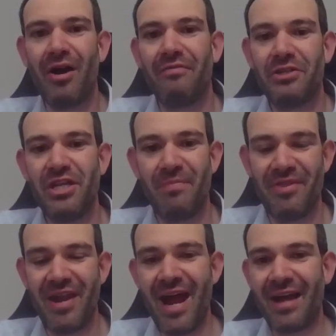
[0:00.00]
water for
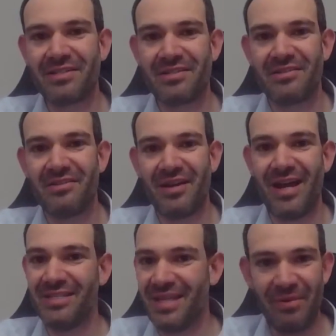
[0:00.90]
cheaper than X?
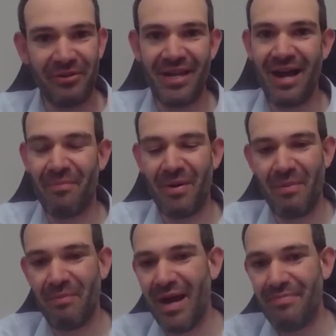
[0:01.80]
Okay, is that building out
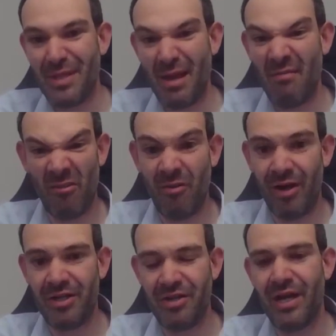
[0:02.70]
purple pipes? Hey, maybe we
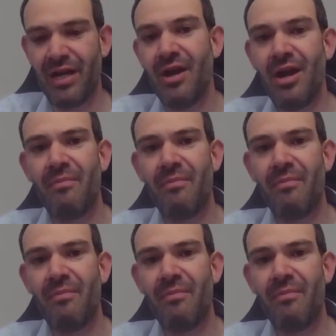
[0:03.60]
want to do it.